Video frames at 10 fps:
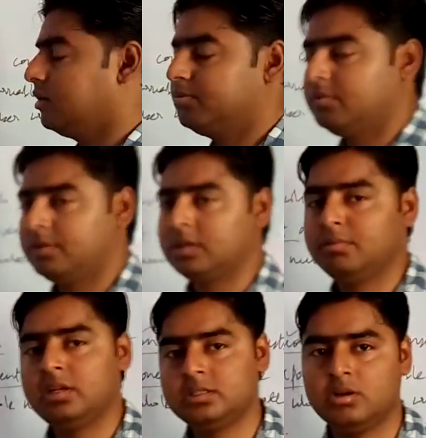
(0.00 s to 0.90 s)
of the
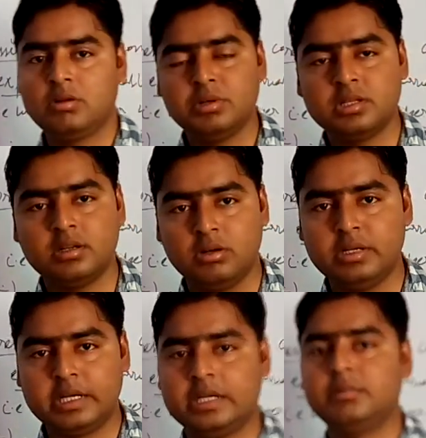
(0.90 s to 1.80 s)
variable is always a
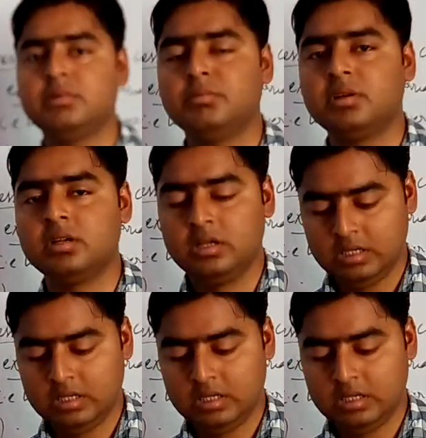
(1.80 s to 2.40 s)
non-negative number,